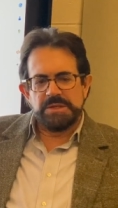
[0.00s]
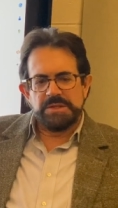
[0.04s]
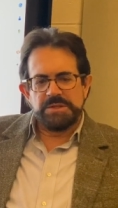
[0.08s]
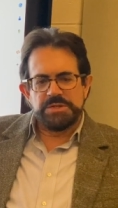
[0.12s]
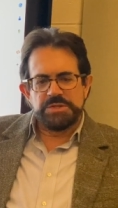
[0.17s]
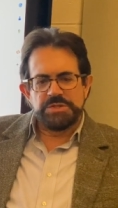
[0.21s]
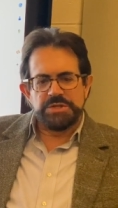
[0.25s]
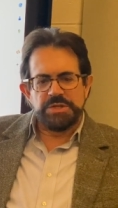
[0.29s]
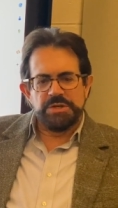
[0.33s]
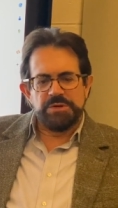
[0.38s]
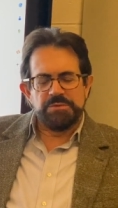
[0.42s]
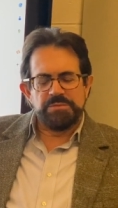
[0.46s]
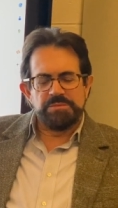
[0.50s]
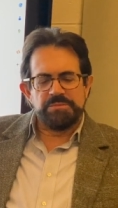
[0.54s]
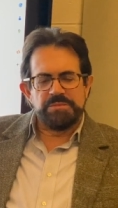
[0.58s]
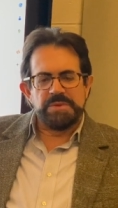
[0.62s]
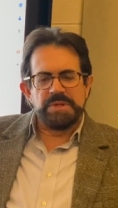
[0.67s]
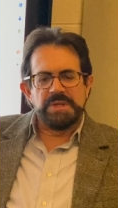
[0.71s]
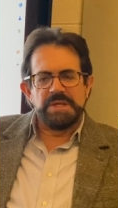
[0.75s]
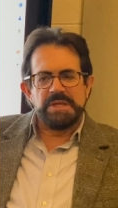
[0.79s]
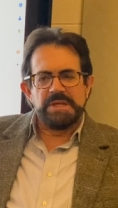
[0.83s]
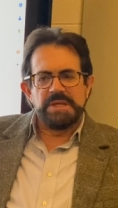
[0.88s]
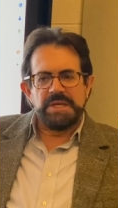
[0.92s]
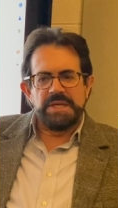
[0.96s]
So
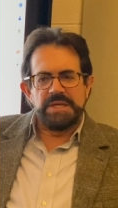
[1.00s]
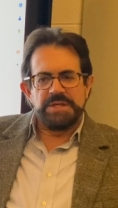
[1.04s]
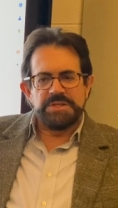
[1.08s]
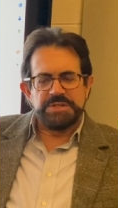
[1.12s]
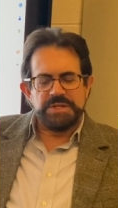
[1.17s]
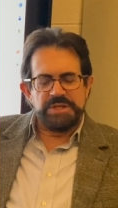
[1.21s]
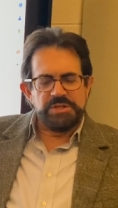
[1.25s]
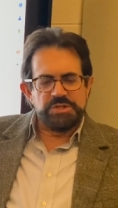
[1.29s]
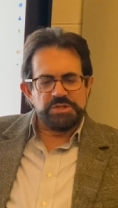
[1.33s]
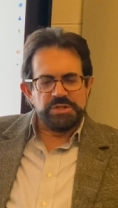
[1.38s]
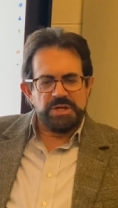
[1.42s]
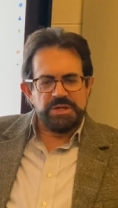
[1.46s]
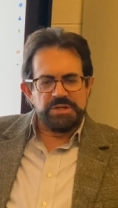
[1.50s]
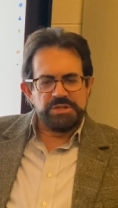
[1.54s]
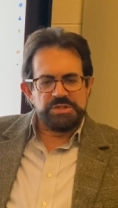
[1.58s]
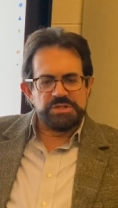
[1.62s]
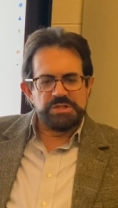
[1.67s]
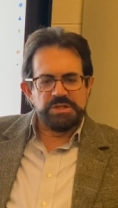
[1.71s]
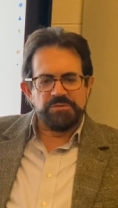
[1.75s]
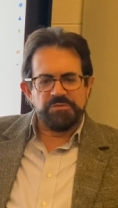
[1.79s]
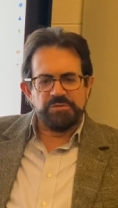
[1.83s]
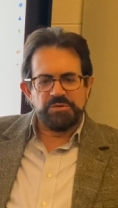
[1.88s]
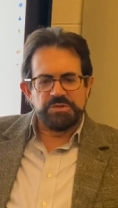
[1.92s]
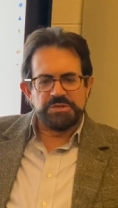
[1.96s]
he sent John
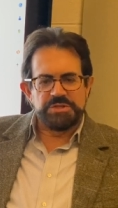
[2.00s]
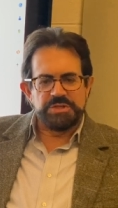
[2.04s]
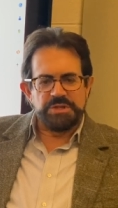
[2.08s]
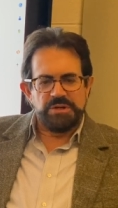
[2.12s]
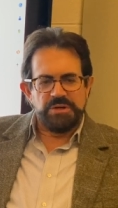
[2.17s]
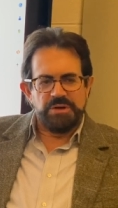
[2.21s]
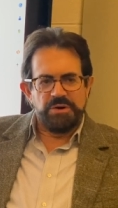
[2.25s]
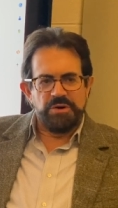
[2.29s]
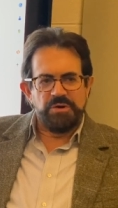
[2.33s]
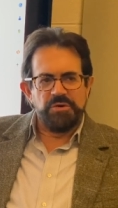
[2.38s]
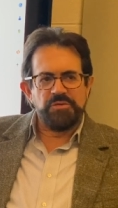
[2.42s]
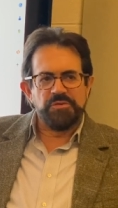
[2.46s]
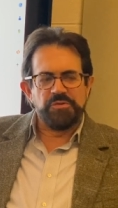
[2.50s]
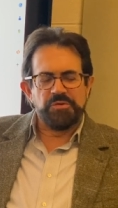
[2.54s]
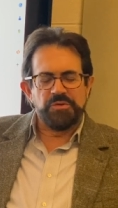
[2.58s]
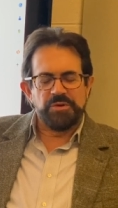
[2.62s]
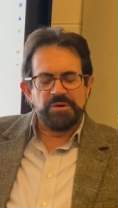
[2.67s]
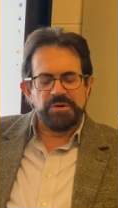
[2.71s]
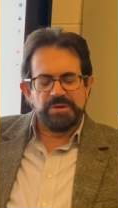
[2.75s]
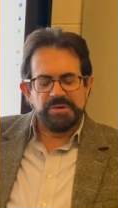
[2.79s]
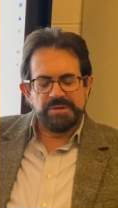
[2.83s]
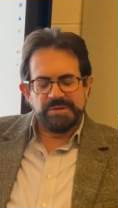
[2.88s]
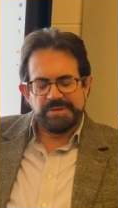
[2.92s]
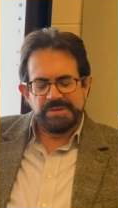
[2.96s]
Shivers
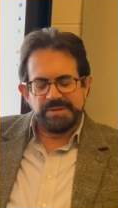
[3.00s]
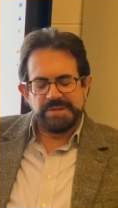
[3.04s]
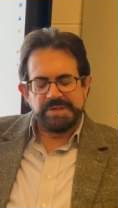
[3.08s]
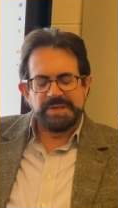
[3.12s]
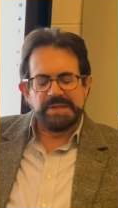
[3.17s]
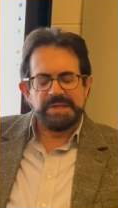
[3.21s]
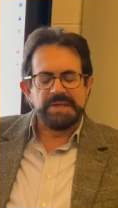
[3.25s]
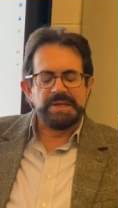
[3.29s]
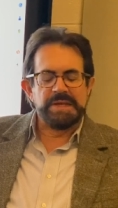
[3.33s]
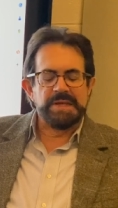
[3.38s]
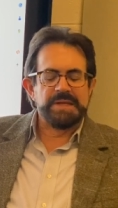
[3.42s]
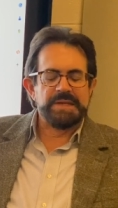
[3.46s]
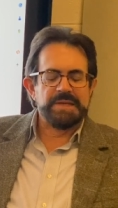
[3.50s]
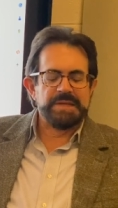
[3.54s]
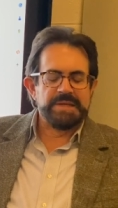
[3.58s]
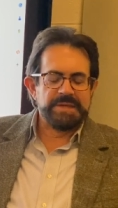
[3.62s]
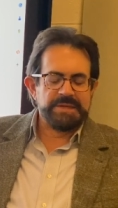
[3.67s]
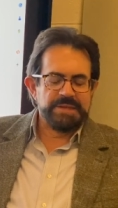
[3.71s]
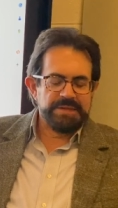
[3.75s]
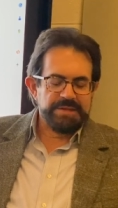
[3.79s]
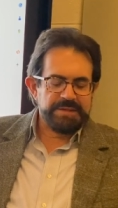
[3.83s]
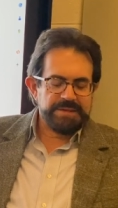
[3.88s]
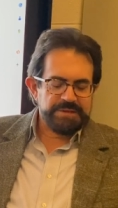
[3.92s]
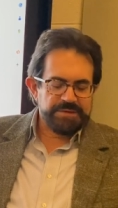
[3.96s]
over
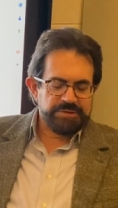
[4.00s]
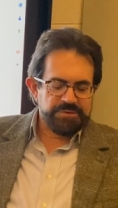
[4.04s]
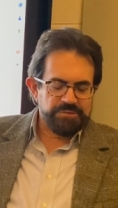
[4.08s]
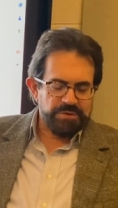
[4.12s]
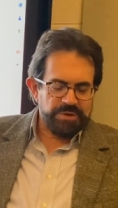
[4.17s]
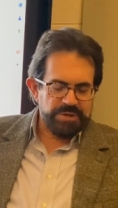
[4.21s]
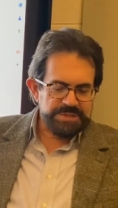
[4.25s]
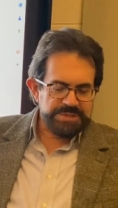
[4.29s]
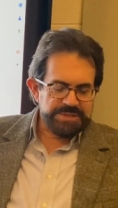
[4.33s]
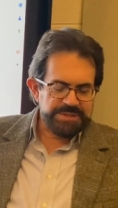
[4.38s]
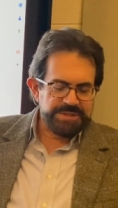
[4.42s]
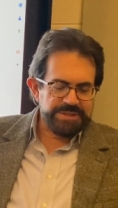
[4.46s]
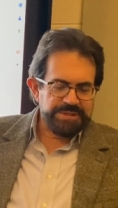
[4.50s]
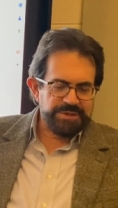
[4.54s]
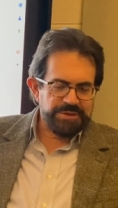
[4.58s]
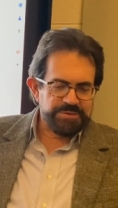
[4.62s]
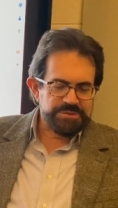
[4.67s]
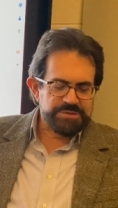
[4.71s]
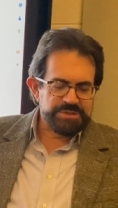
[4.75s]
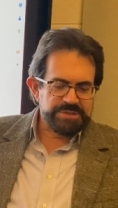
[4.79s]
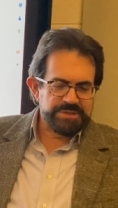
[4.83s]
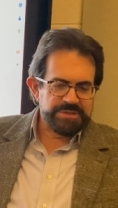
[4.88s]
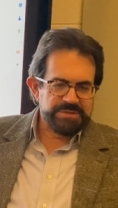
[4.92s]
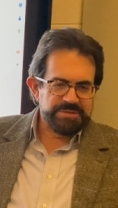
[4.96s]
across the
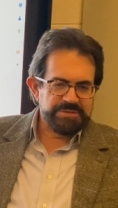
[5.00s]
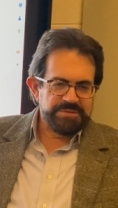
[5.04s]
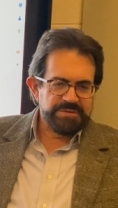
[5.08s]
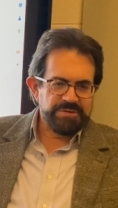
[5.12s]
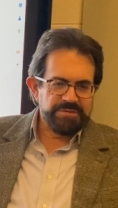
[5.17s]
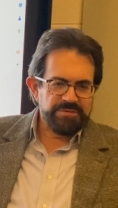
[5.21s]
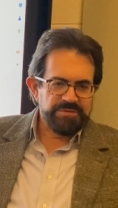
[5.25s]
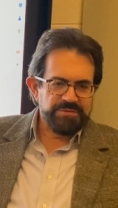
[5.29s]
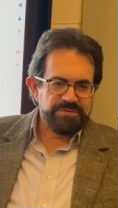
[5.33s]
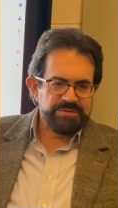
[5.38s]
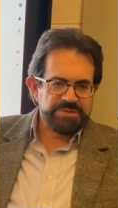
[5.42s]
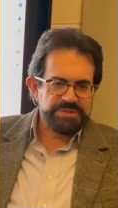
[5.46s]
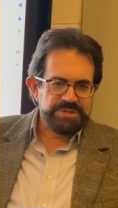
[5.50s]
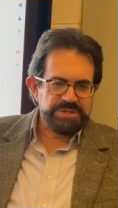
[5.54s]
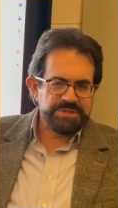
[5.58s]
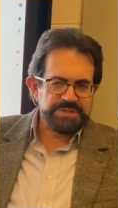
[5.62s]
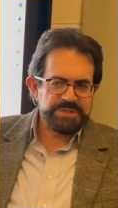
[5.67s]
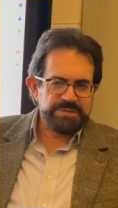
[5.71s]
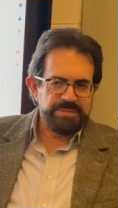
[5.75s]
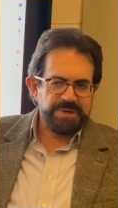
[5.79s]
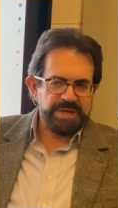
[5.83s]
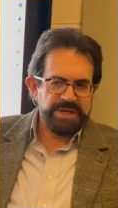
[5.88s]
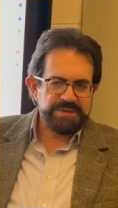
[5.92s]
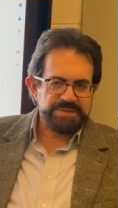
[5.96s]
ocean just
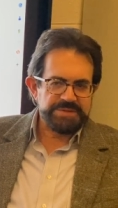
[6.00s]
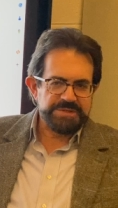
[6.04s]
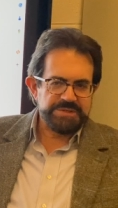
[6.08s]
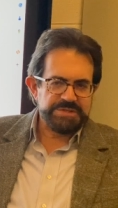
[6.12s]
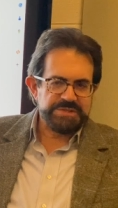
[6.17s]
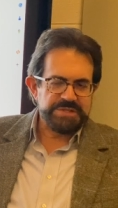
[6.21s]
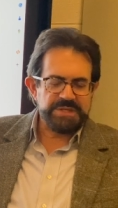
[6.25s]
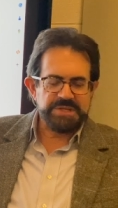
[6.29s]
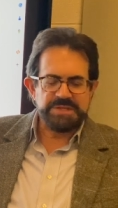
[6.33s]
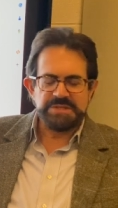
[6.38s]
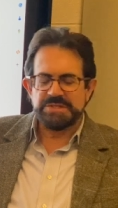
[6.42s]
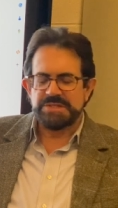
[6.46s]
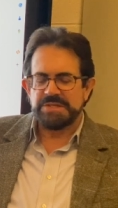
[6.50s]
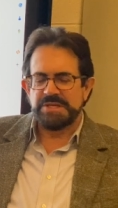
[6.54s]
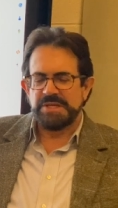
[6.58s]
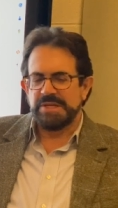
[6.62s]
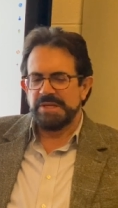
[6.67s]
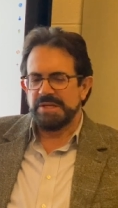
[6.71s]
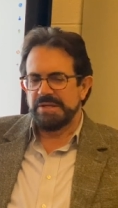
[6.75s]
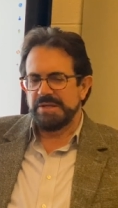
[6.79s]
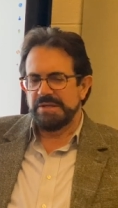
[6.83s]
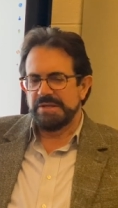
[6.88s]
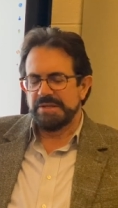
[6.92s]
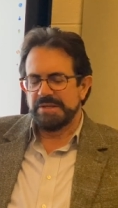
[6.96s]
about
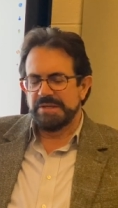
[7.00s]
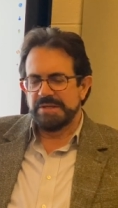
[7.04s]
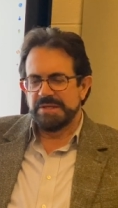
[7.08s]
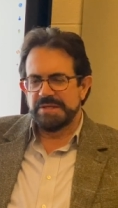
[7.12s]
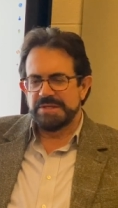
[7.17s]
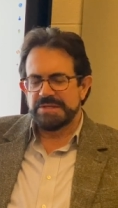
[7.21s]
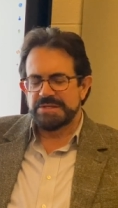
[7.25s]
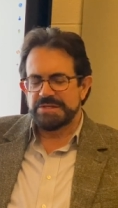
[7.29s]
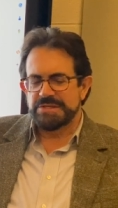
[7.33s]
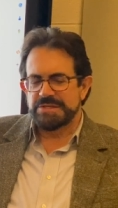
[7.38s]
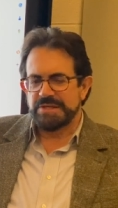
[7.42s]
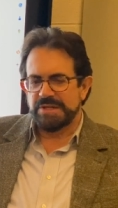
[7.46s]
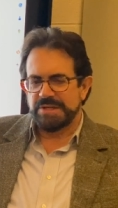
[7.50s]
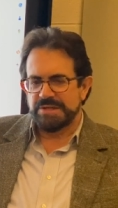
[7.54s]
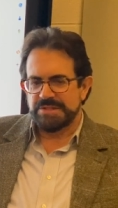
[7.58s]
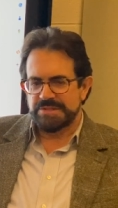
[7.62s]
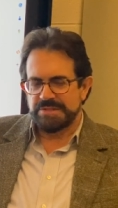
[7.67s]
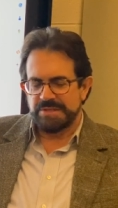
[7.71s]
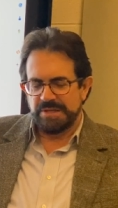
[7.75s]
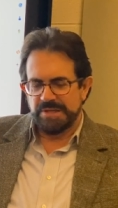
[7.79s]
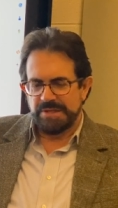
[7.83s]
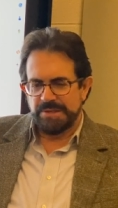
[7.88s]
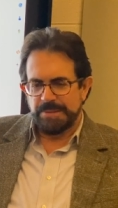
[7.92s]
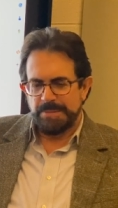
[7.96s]
1660.